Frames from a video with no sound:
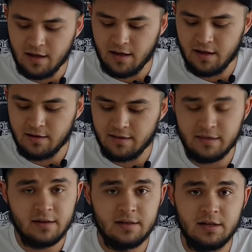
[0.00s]
And
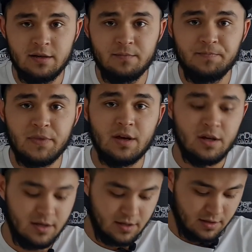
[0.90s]
thirdly,
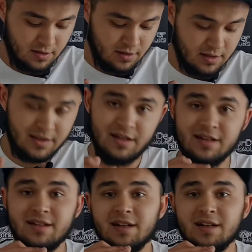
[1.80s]
it